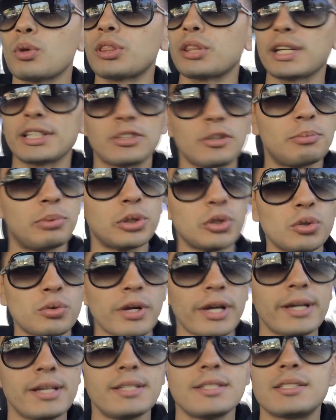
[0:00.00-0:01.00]
like the
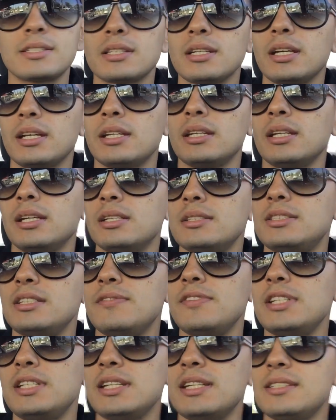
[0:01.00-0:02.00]
Blu-rays and
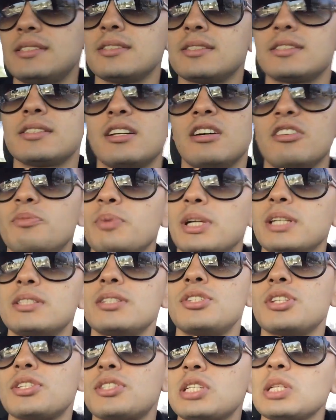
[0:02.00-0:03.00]
DVDs and stuff, because
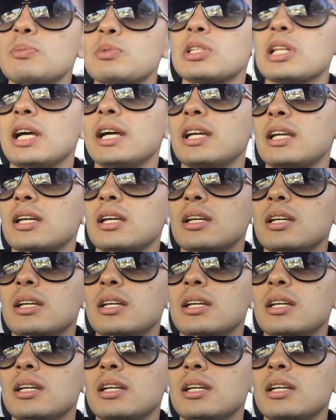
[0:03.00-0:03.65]
it just seems like